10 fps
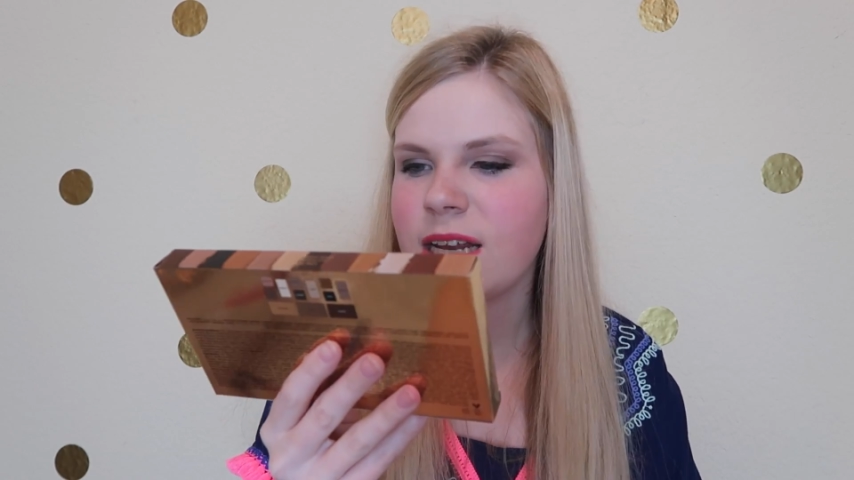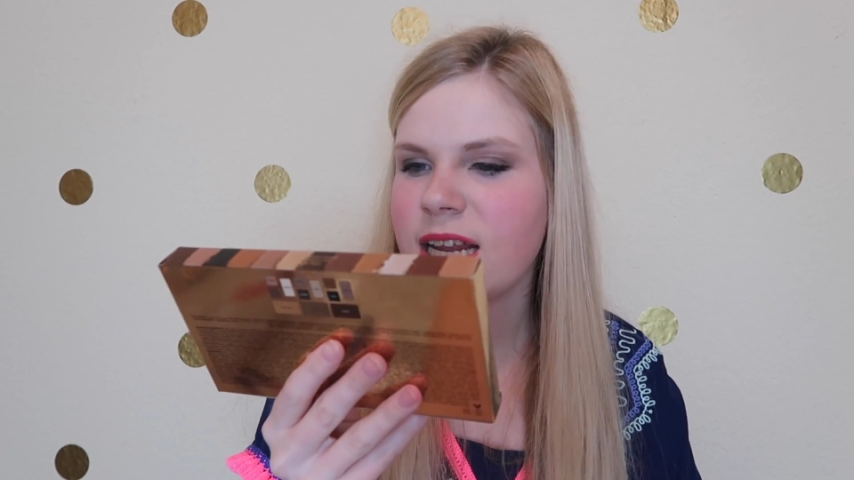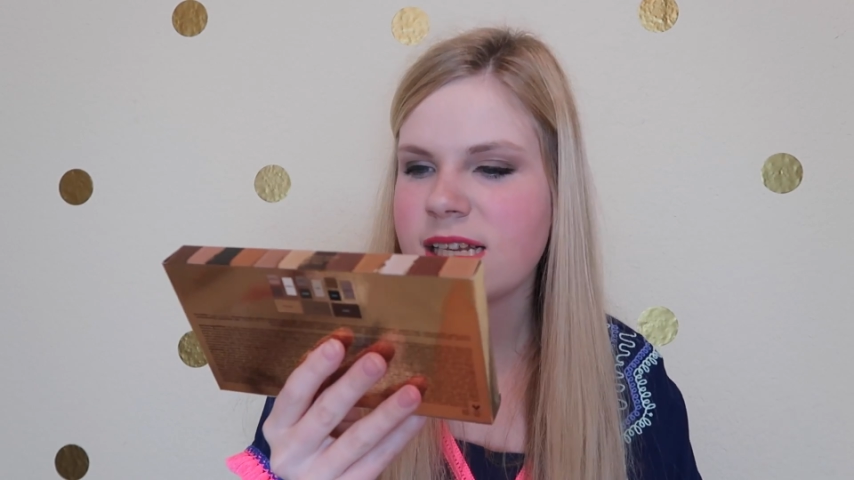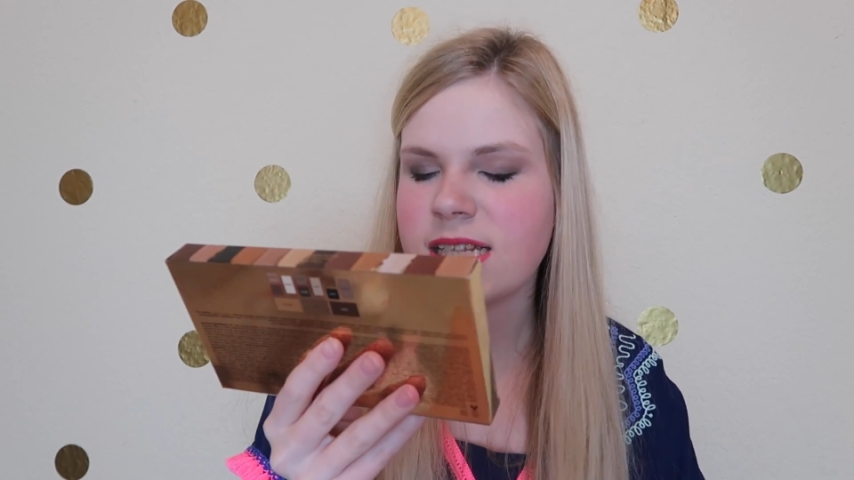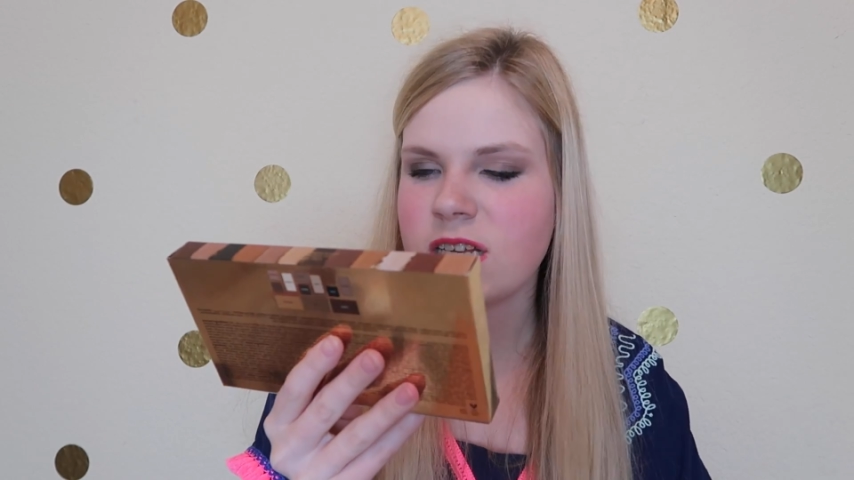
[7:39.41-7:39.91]
but
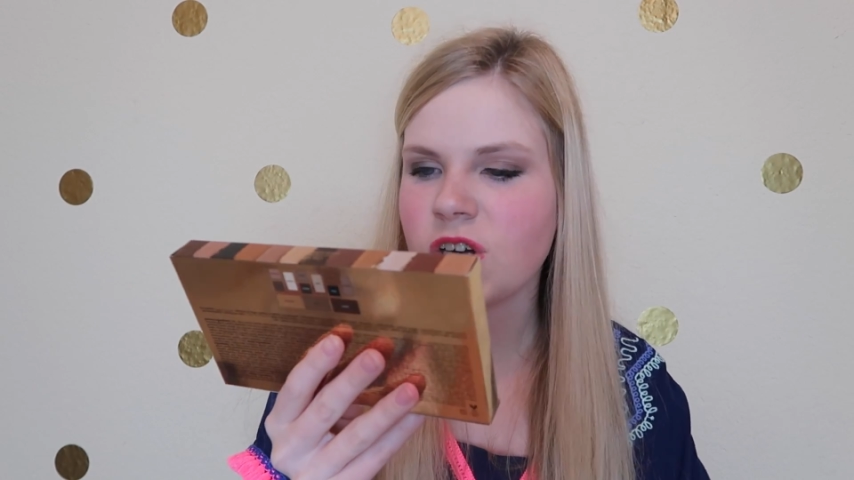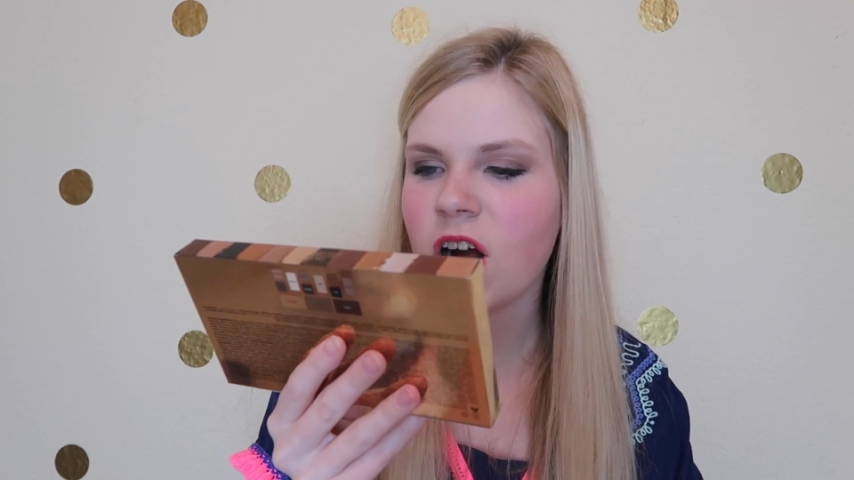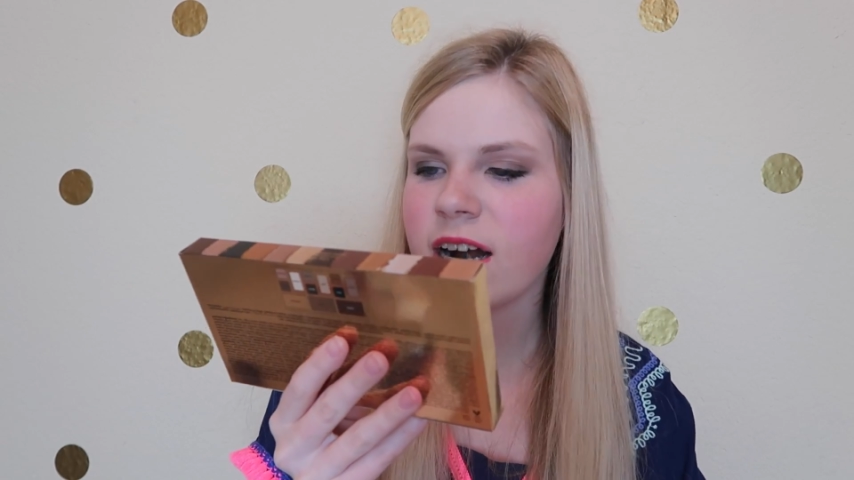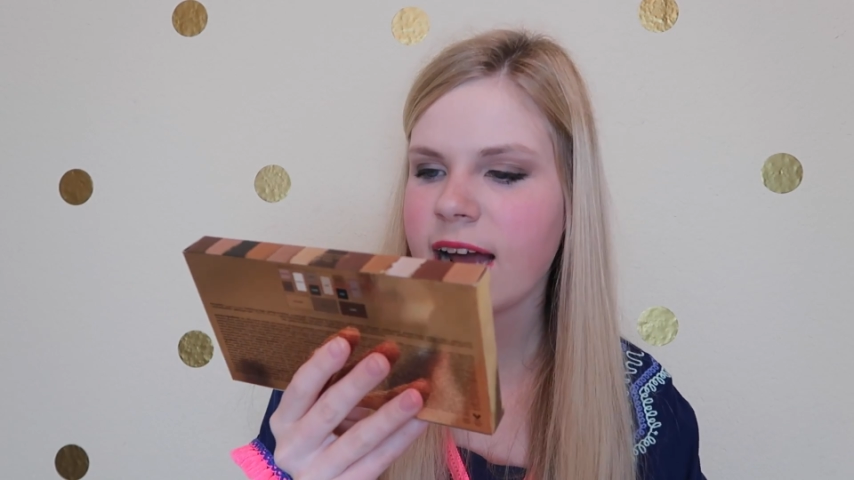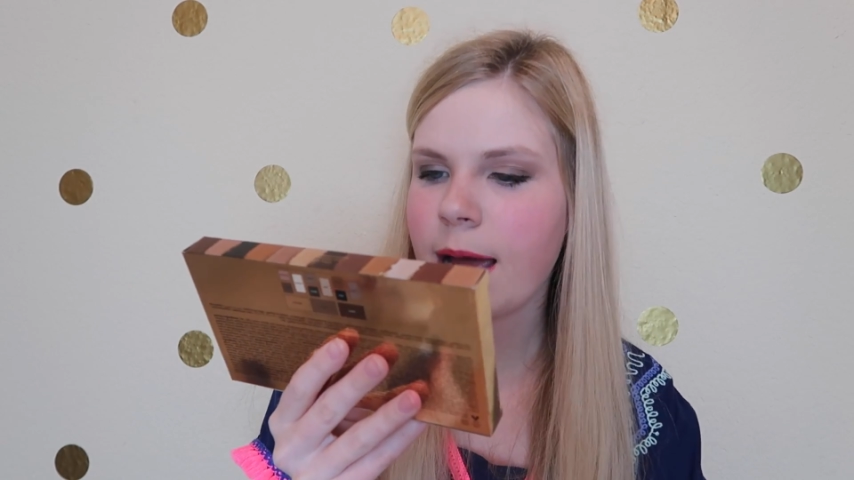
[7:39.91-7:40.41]
it is the
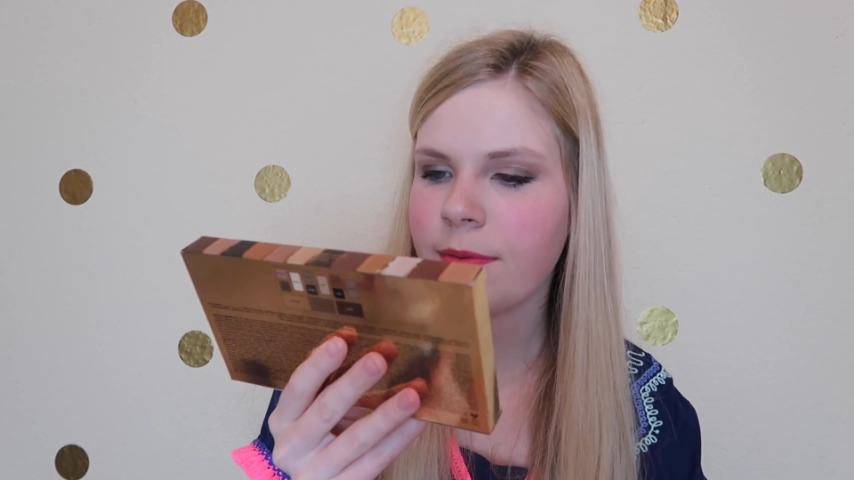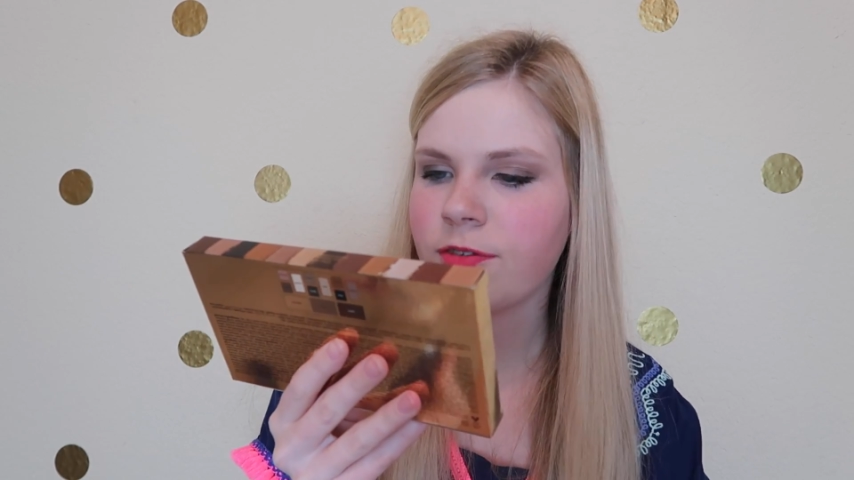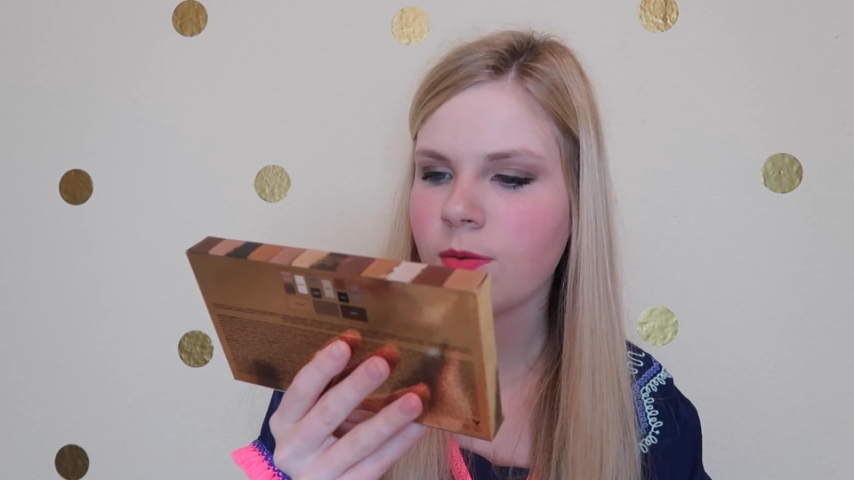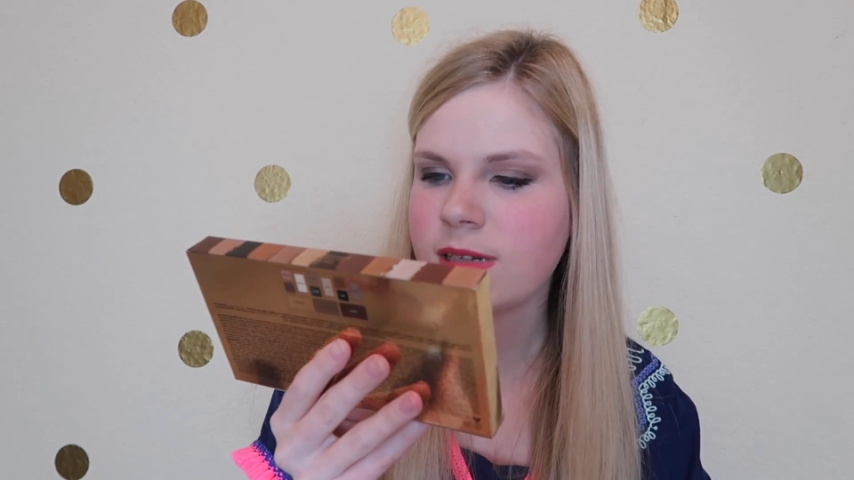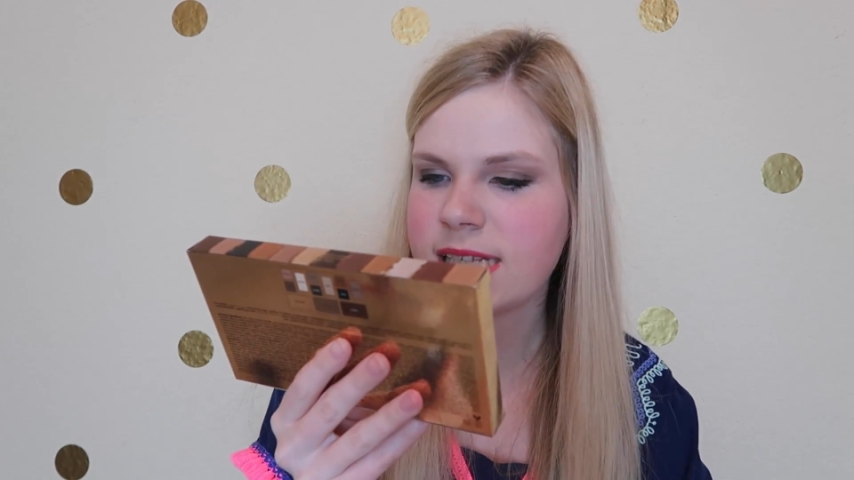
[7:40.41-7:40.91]
Tarte High
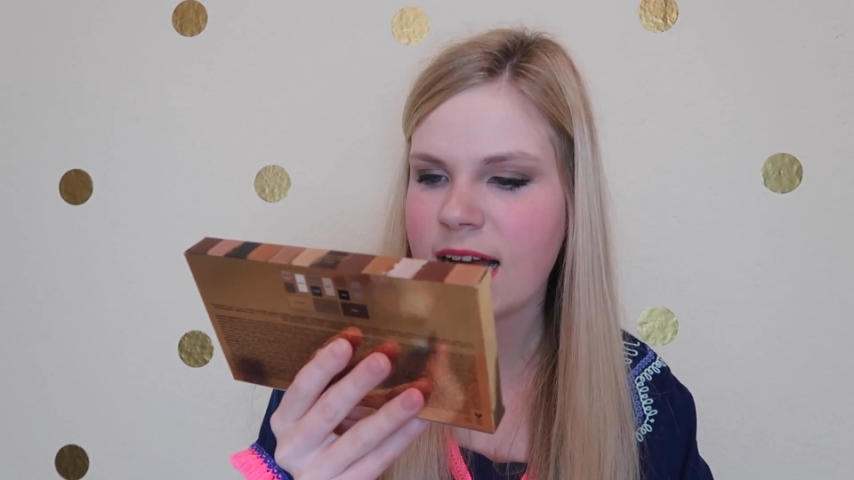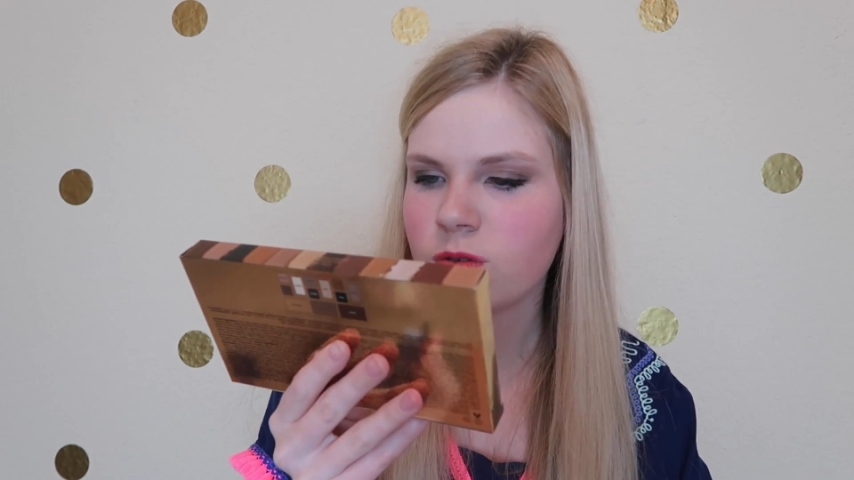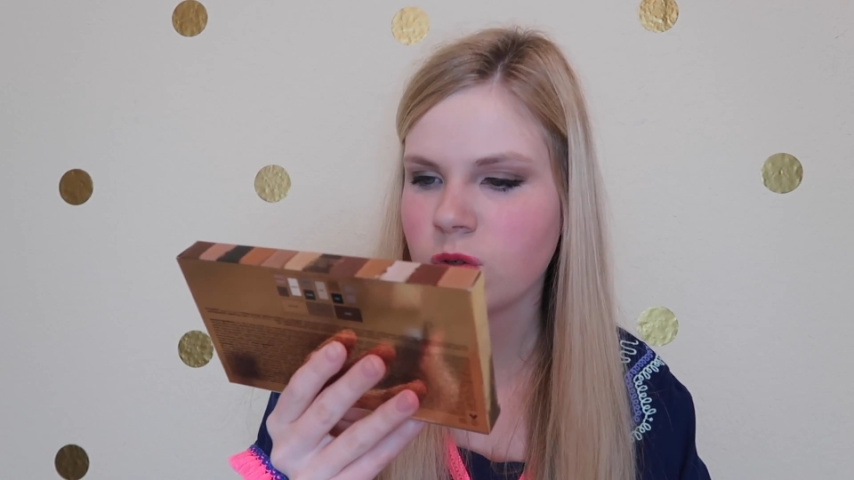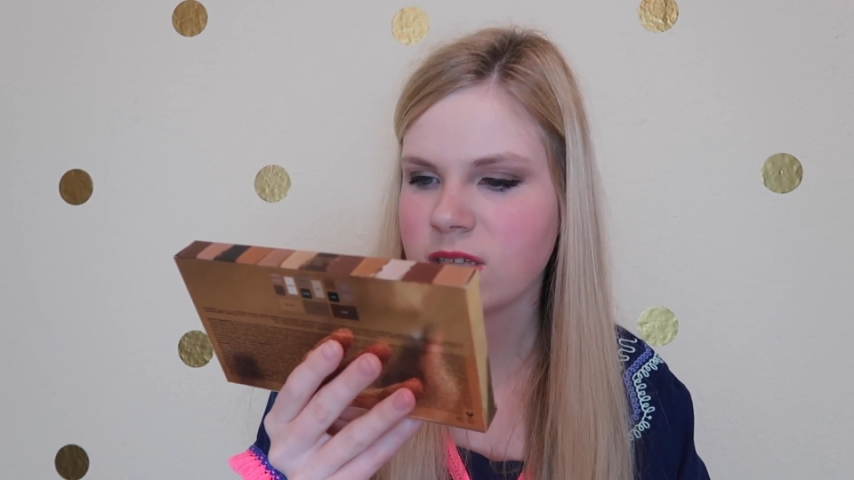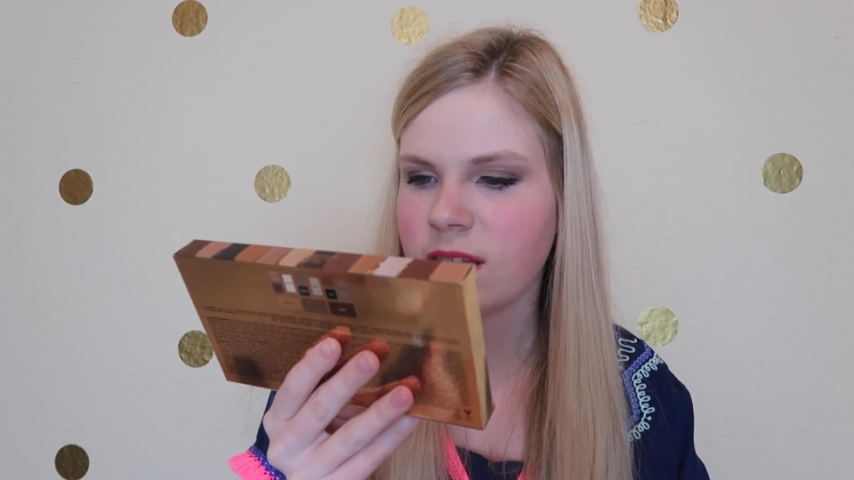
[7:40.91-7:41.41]
Performance Naturals